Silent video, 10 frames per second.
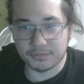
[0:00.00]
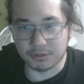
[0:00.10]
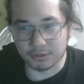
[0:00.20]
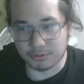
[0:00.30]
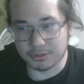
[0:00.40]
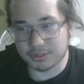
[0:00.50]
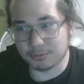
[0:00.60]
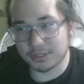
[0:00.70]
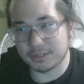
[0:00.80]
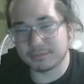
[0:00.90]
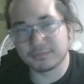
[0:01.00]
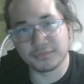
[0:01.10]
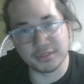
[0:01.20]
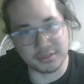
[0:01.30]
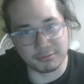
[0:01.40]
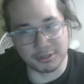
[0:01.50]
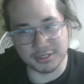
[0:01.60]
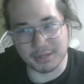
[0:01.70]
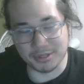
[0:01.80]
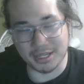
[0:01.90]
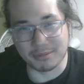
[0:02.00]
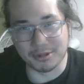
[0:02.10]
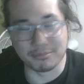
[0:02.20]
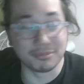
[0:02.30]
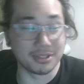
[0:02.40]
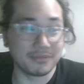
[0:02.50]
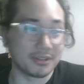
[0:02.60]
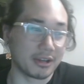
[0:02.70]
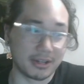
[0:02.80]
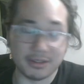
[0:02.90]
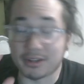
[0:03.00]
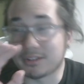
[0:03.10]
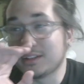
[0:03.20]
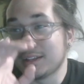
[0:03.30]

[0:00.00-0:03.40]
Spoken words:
Going to Crystal Wing. This is one time it came up. Alright.